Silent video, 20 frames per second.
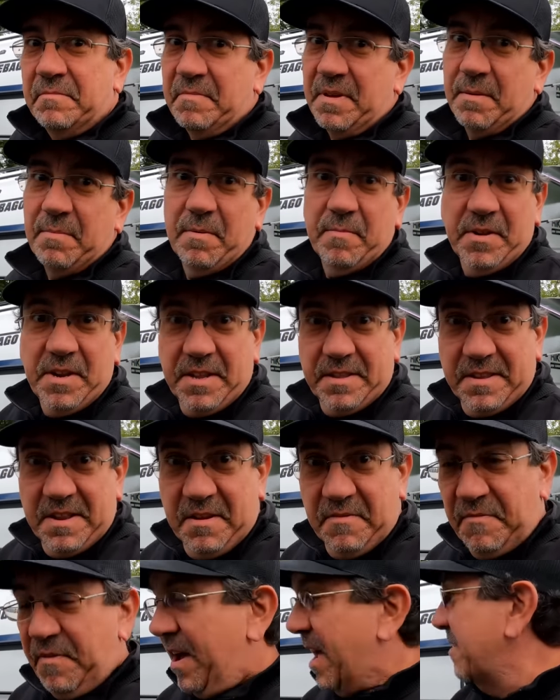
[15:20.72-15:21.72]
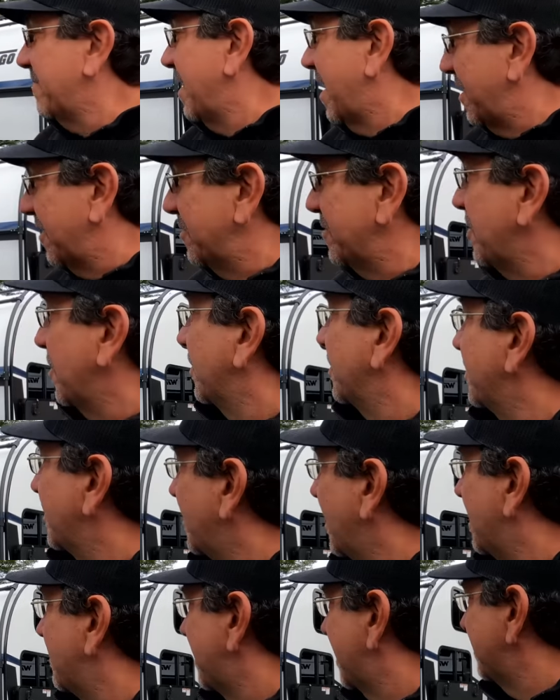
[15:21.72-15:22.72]
maybe Minitini 5, I don't know, you
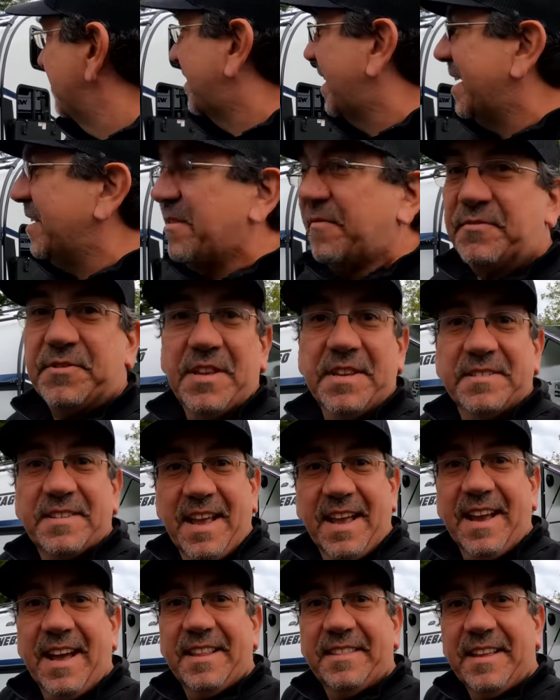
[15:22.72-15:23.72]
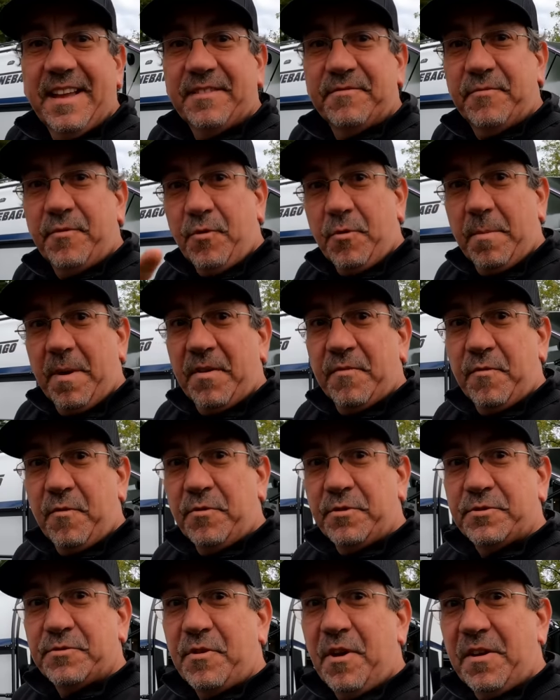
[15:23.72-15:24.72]
know, I'm kind of, since I got that
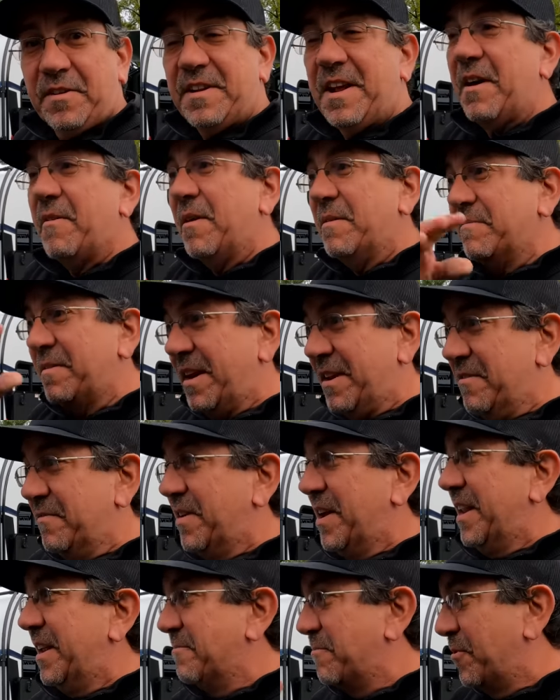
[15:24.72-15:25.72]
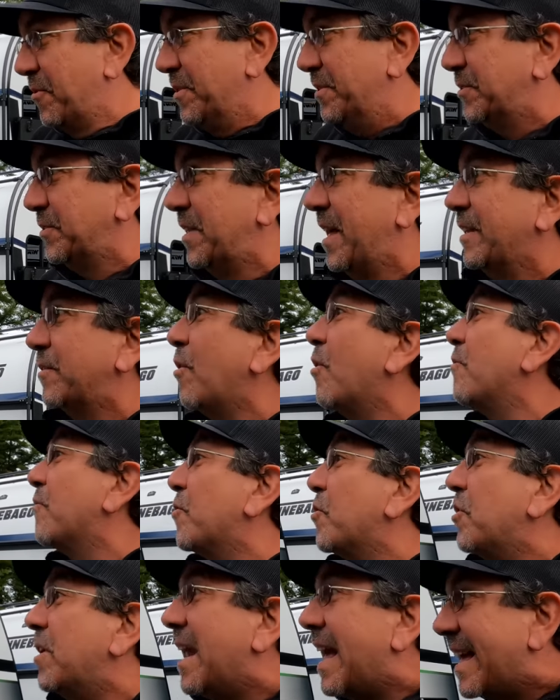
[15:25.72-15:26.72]
4x4 truck now, I'm kind of getting more into that
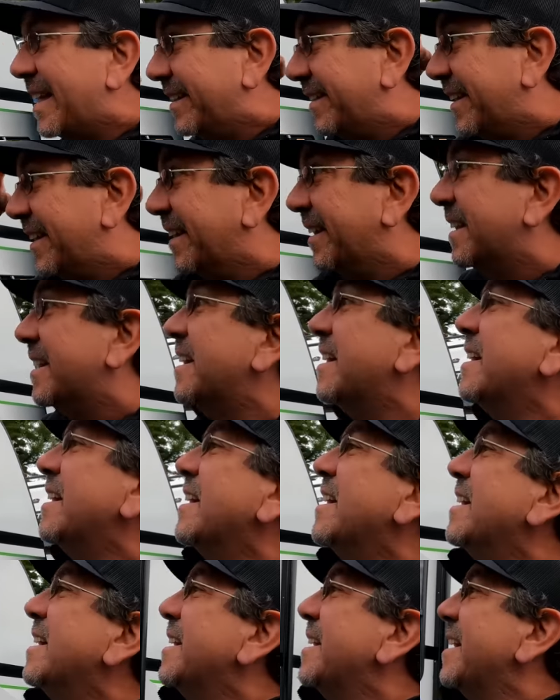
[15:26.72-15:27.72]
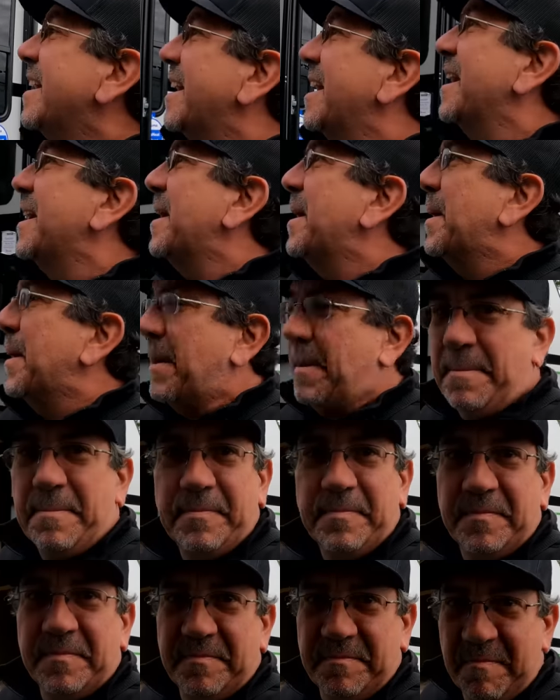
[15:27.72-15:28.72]
overlanding
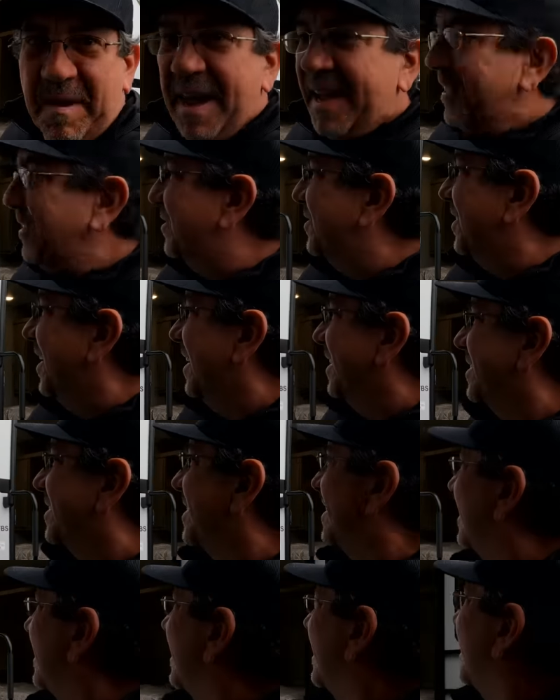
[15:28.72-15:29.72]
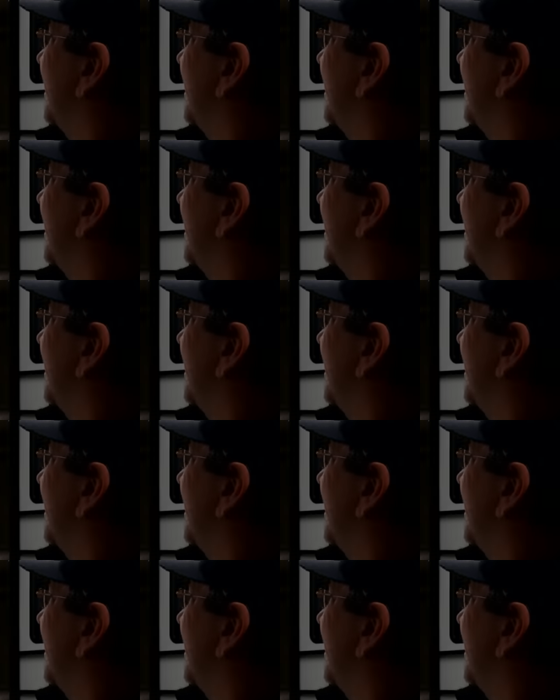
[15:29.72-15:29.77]
mindset.